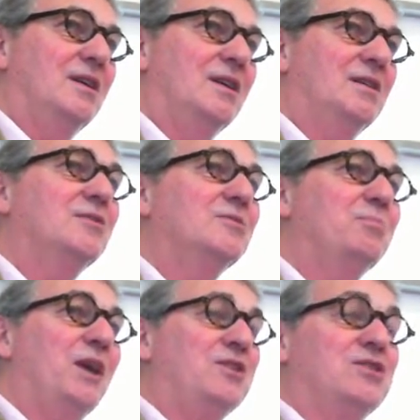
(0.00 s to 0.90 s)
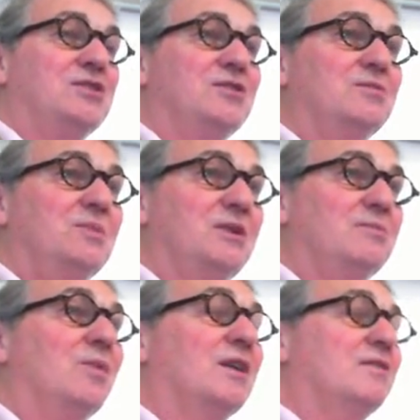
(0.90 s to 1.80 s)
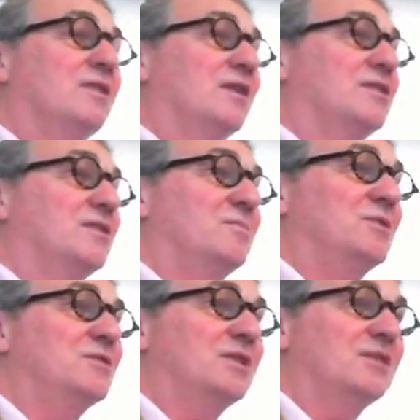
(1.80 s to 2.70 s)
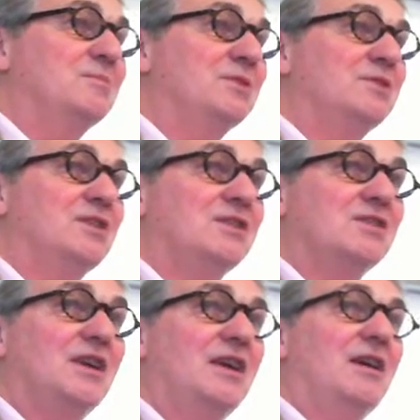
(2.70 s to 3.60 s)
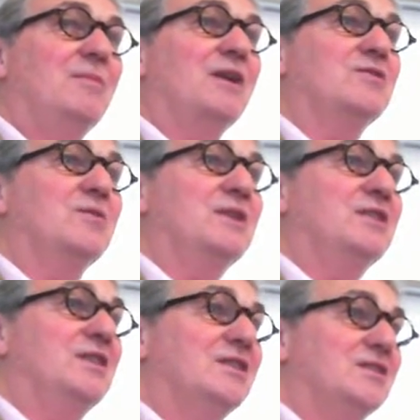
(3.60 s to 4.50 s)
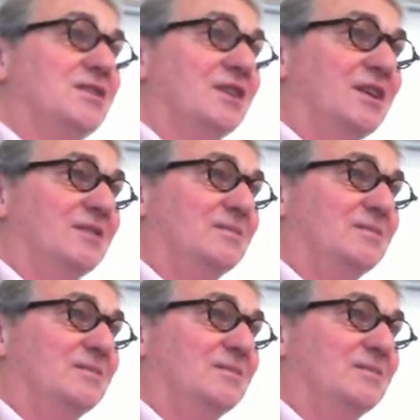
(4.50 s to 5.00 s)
an old patient who'd been in one of our therapeutic communities about 20 years ago